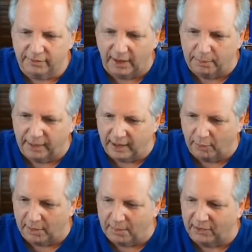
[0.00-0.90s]
flight plan, I
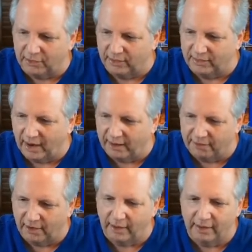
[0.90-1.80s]
want to make sure it's
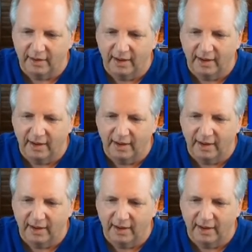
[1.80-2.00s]
IFR.